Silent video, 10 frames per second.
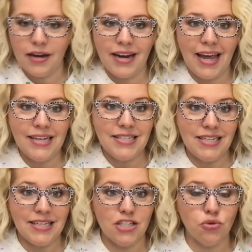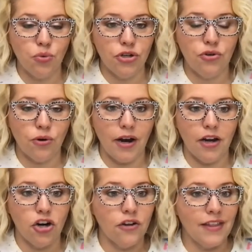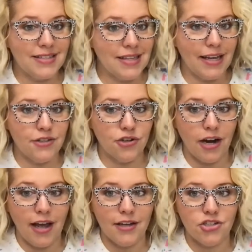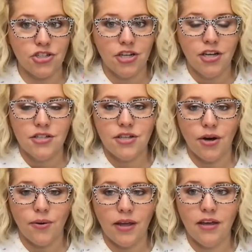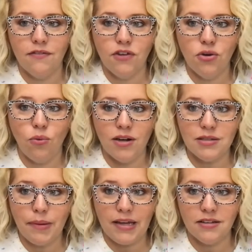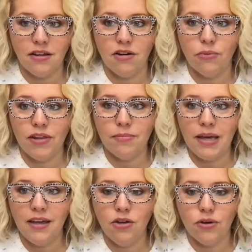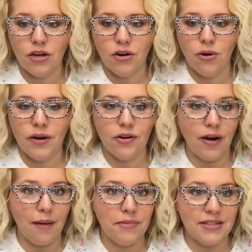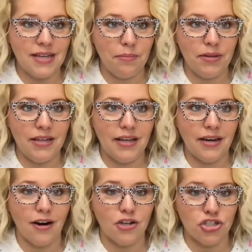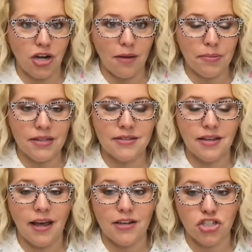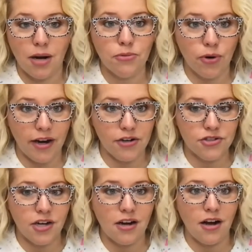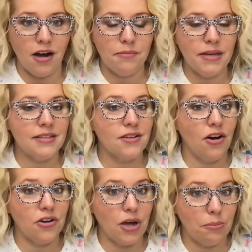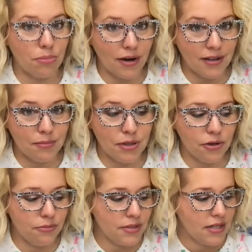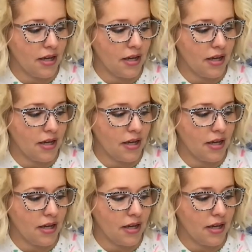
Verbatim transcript: an 18-inch wood door hanger that's laser etched. So if you want to paint along with me, you can go and grab the template in our shop. It's at shopdoorhangers.com. It's called Umbrella Blooms.